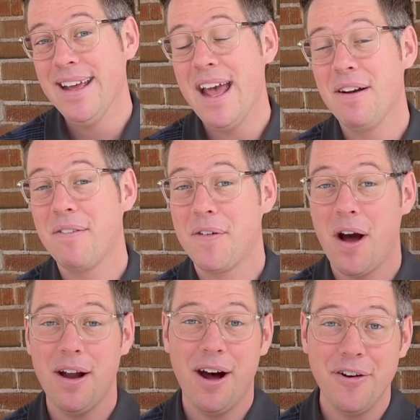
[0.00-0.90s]
and
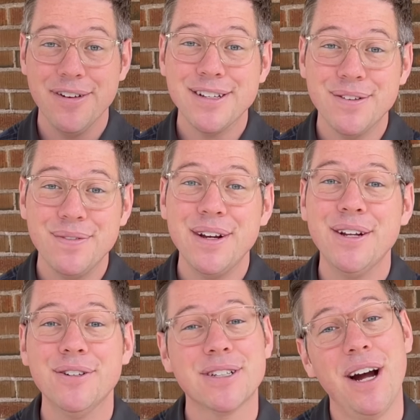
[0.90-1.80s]
got hundreds of
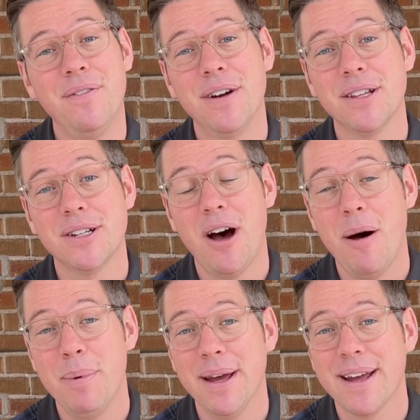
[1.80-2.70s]
videos covering the
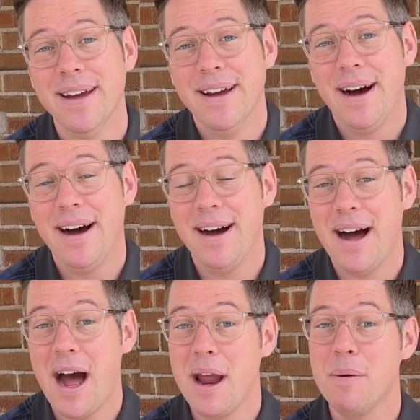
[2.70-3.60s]
topic,
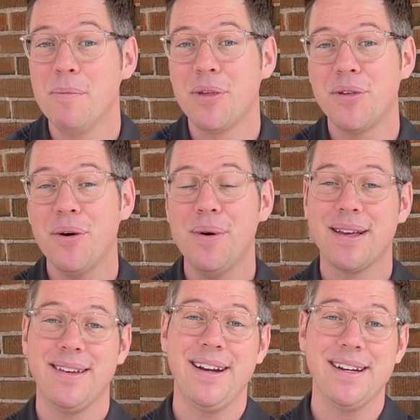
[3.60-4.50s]
I am so
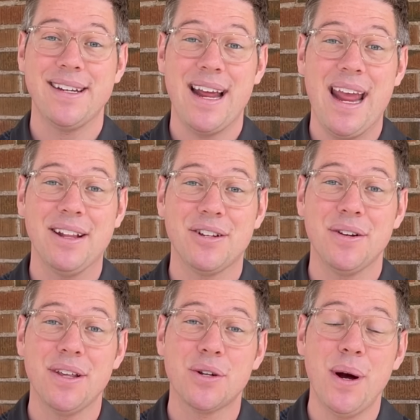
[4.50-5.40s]
excited to answer
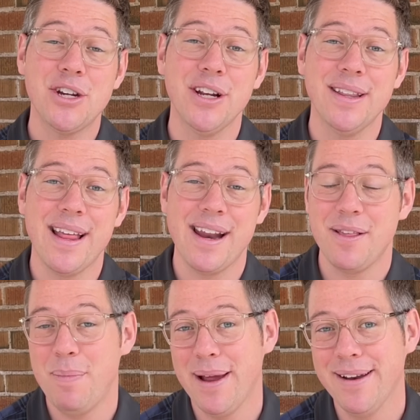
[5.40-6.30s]
this question that has
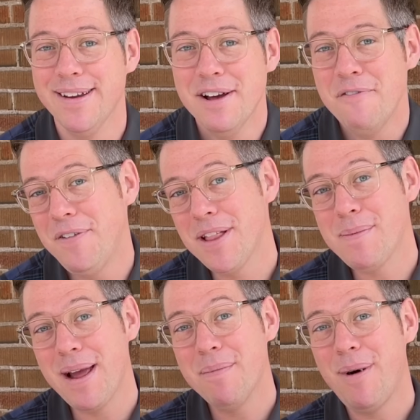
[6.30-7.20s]
been filling
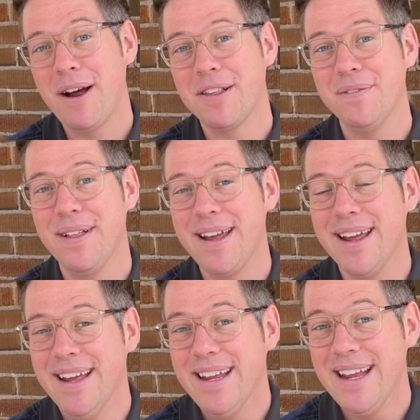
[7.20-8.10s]
my inbox of late,
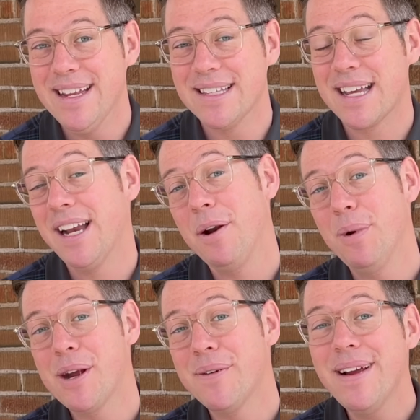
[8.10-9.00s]
is can I
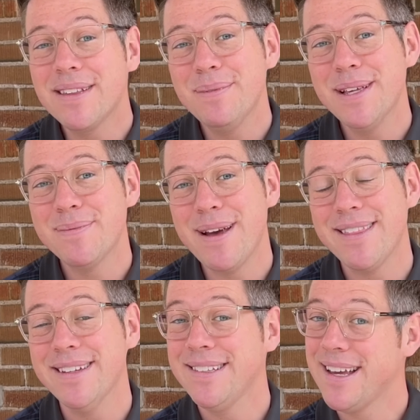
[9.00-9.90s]
recreate some of these
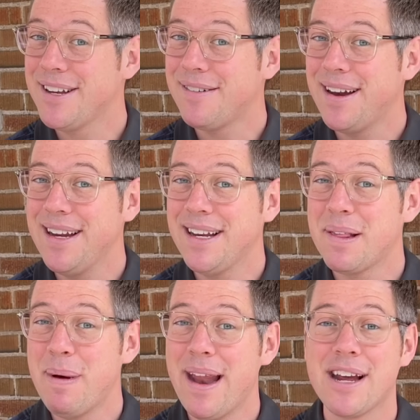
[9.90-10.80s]
methods, and do I need to
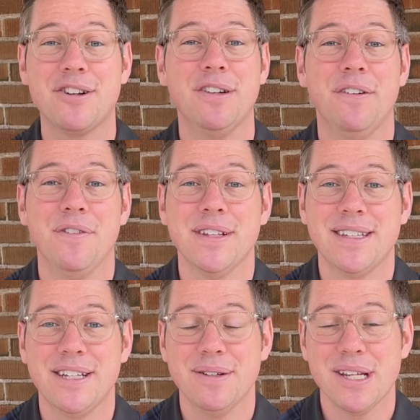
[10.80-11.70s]
spend extra for the
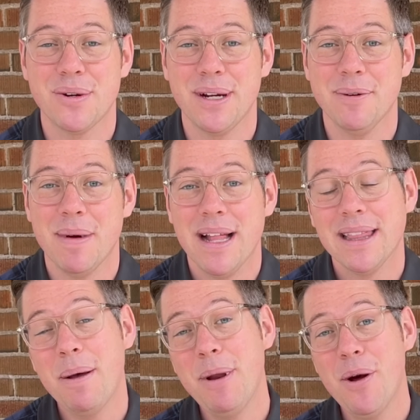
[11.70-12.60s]
Series 3?
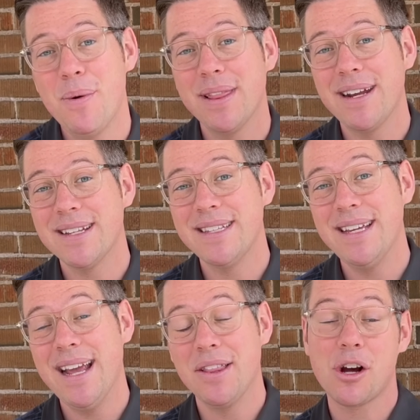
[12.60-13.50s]
Let me know what you'd like to see
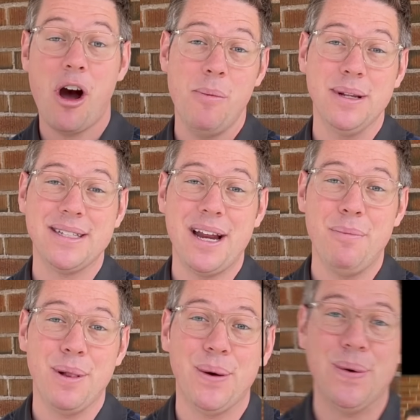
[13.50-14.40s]
in the comments down
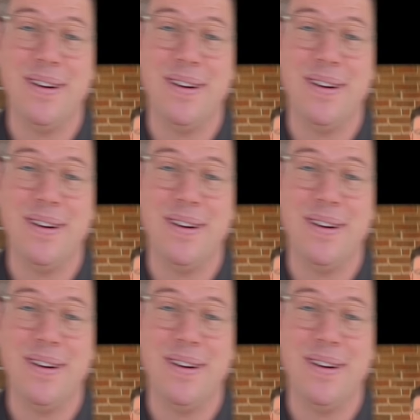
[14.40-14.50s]
below.